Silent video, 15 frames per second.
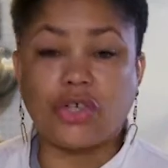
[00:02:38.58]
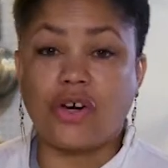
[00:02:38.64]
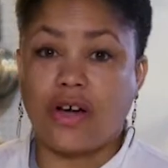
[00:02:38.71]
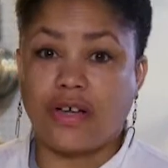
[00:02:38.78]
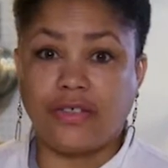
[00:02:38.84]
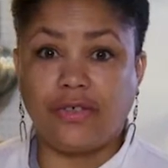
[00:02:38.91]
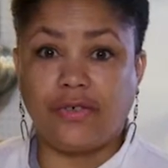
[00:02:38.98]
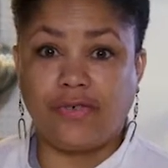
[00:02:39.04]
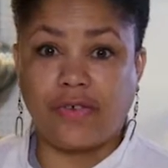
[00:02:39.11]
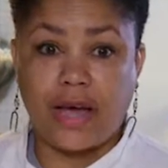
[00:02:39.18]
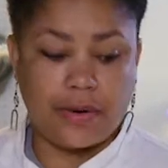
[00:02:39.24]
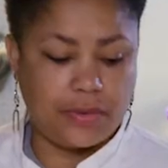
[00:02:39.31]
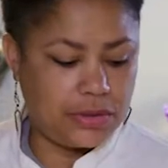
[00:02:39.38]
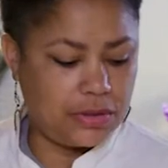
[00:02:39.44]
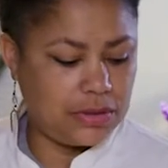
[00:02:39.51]
are also
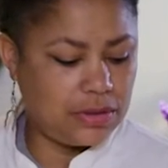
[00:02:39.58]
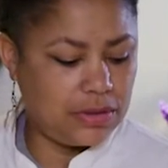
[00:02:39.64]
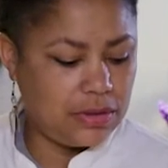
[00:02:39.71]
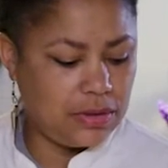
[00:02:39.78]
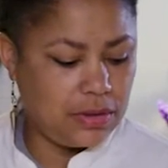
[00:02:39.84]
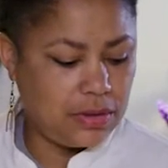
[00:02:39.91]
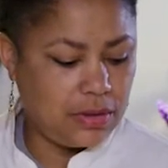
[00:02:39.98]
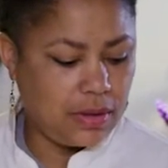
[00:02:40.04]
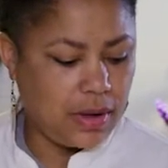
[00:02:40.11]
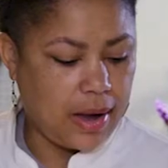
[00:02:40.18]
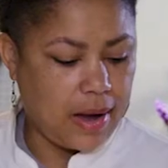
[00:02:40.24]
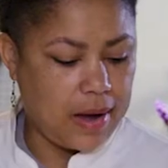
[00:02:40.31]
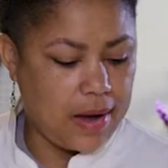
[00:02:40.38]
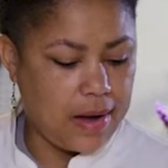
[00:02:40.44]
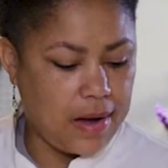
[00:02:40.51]
flowers,
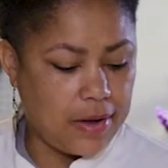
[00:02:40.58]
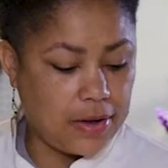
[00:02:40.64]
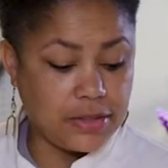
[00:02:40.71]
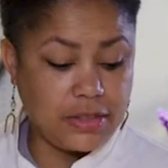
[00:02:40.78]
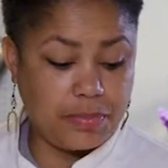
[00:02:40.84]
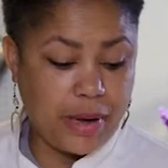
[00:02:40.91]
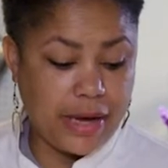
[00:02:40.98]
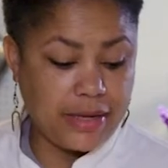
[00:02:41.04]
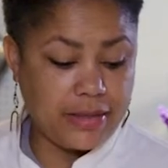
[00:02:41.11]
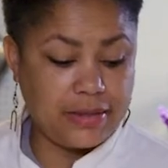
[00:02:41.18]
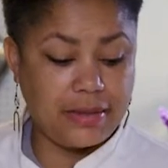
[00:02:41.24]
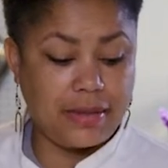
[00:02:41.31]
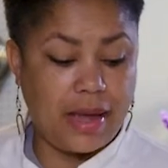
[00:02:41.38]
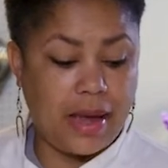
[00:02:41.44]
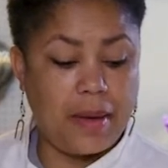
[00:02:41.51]

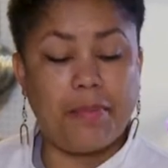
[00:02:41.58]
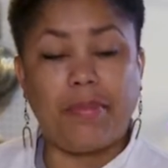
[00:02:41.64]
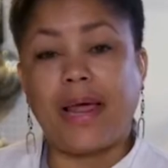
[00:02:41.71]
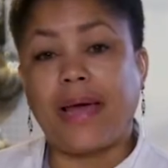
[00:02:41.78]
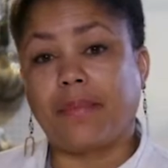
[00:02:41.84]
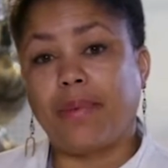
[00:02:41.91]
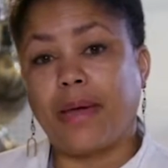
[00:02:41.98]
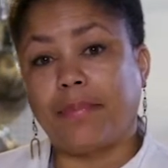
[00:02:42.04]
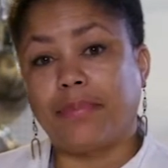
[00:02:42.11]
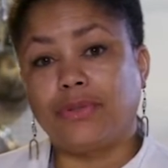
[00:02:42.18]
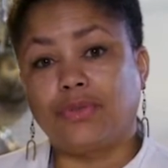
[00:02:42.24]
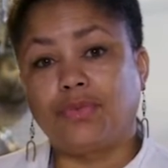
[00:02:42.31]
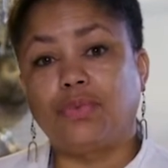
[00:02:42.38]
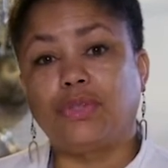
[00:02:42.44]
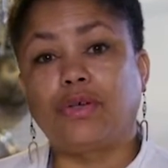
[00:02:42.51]
allspice, and black
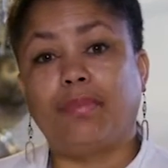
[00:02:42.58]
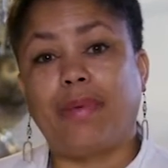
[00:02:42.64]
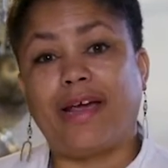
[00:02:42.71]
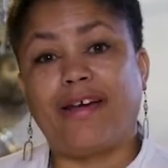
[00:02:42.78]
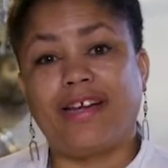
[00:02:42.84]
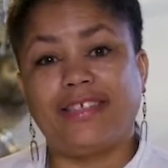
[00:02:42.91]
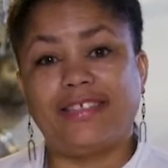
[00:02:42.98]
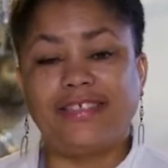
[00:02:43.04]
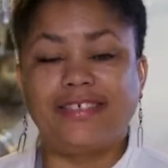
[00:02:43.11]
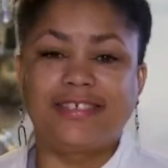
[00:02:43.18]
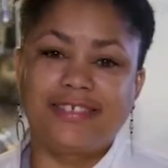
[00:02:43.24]
peppers, which are berries.